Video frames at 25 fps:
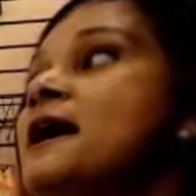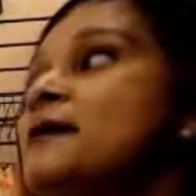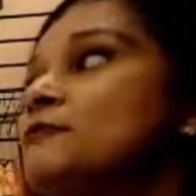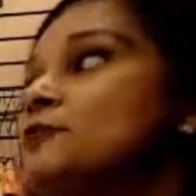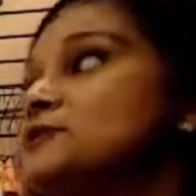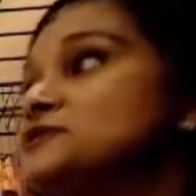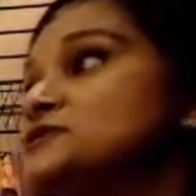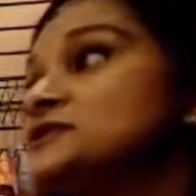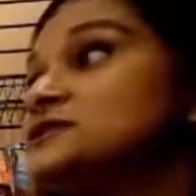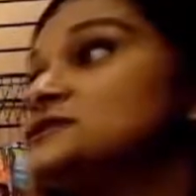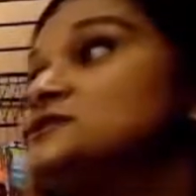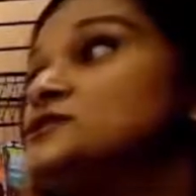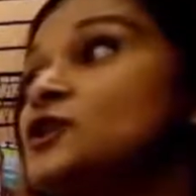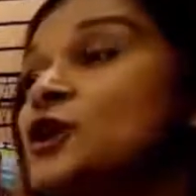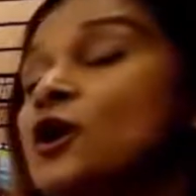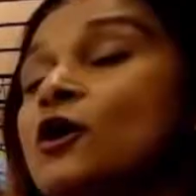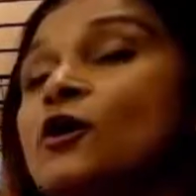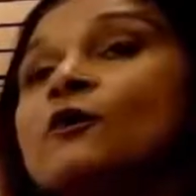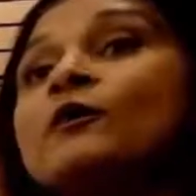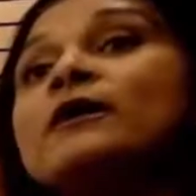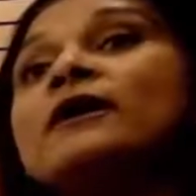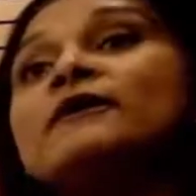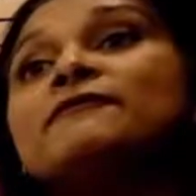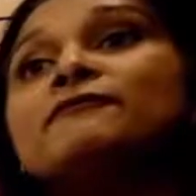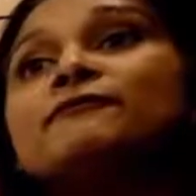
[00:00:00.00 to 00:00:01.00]
Which is,
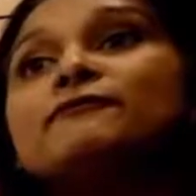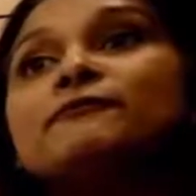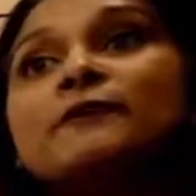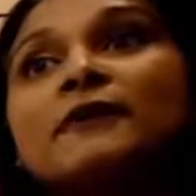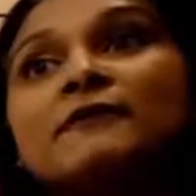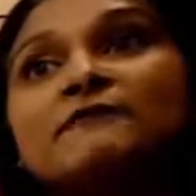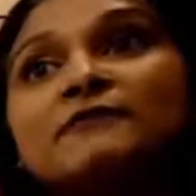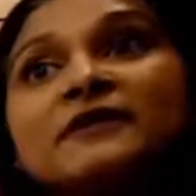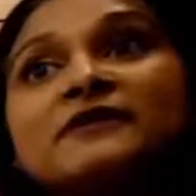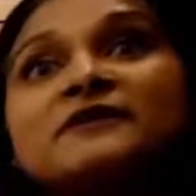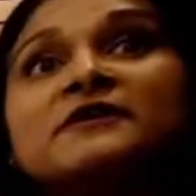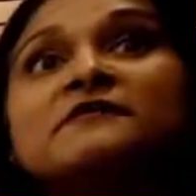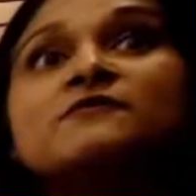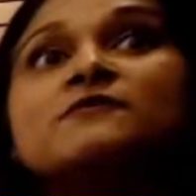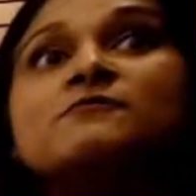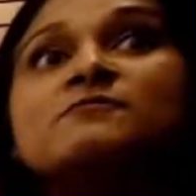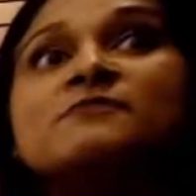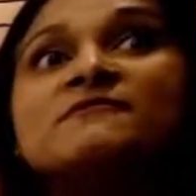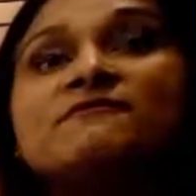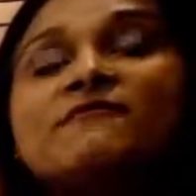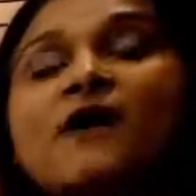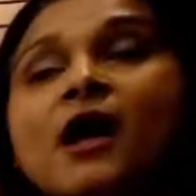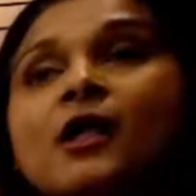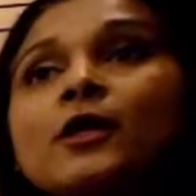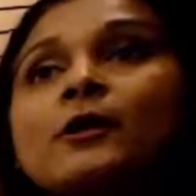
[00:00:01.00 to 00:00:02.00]
if any of you have
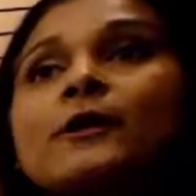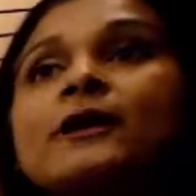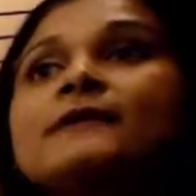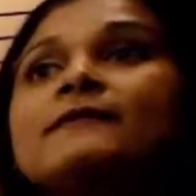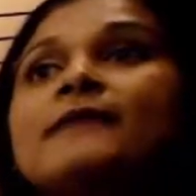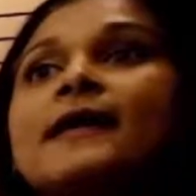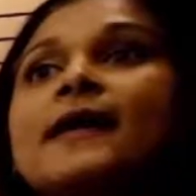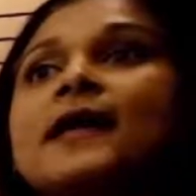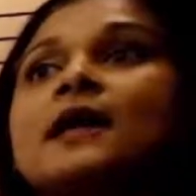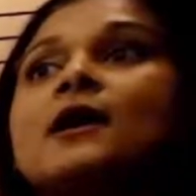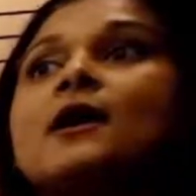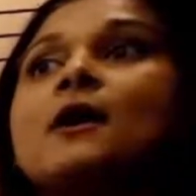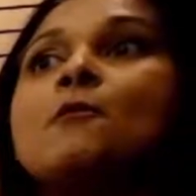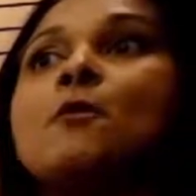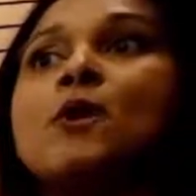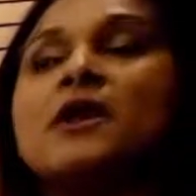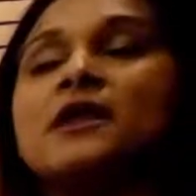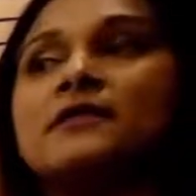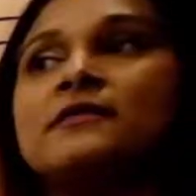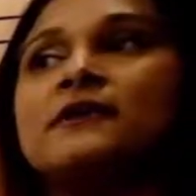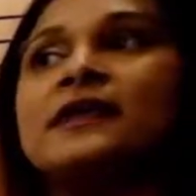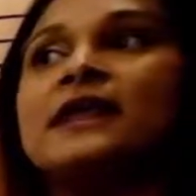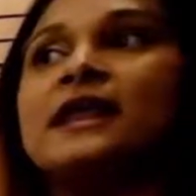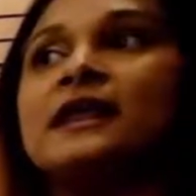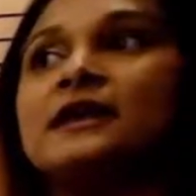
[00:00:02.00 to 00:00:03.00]
been following, one
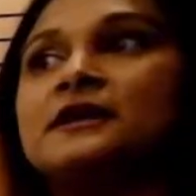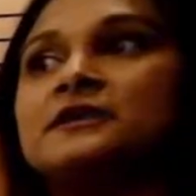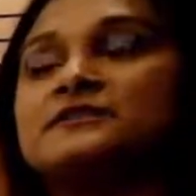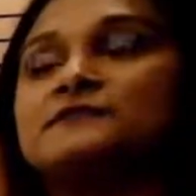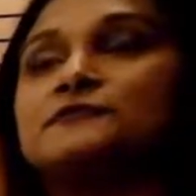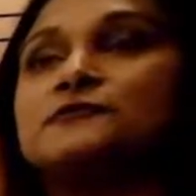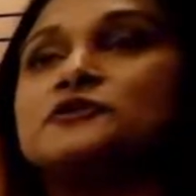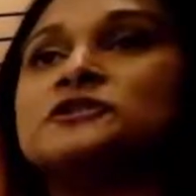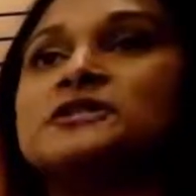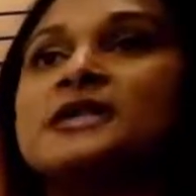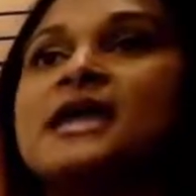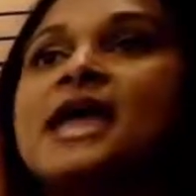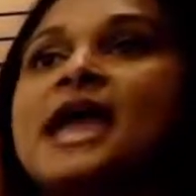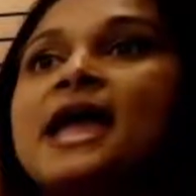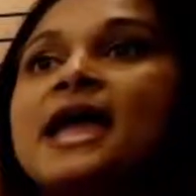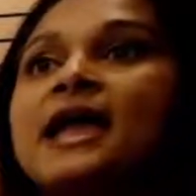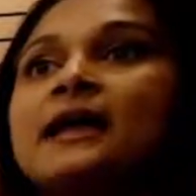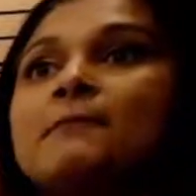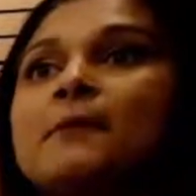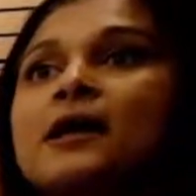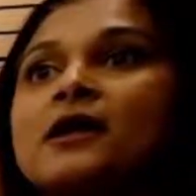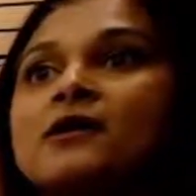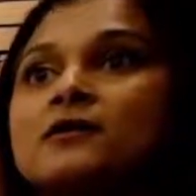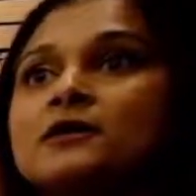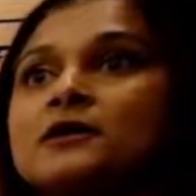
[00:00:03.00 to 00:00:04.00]
of the candidates for DA,
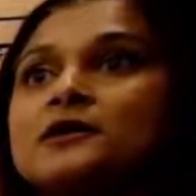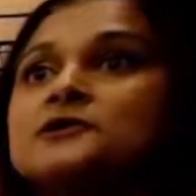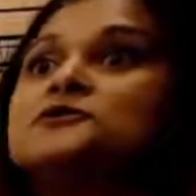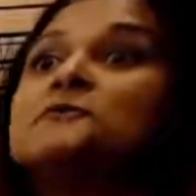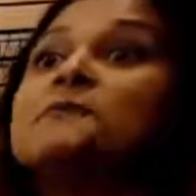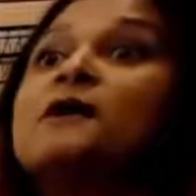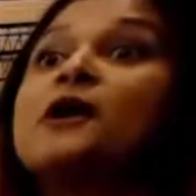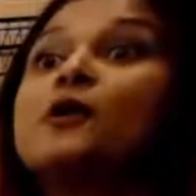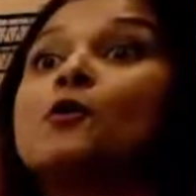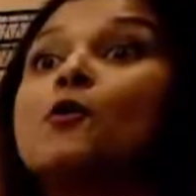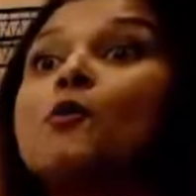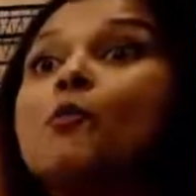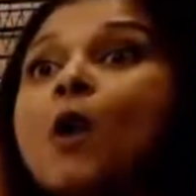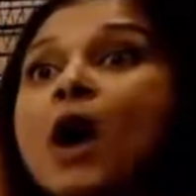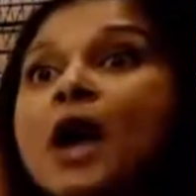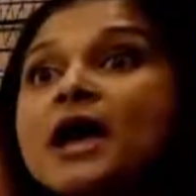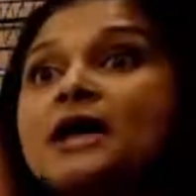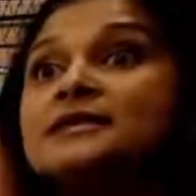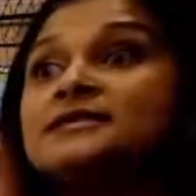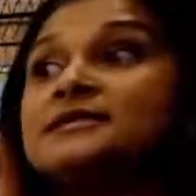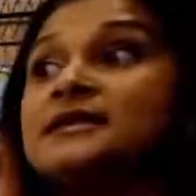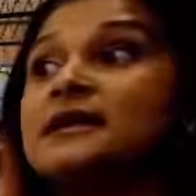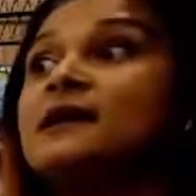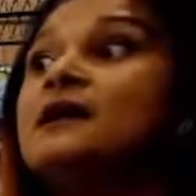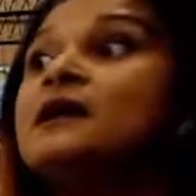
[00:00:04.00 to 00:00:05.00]
Michael Untermeyer, was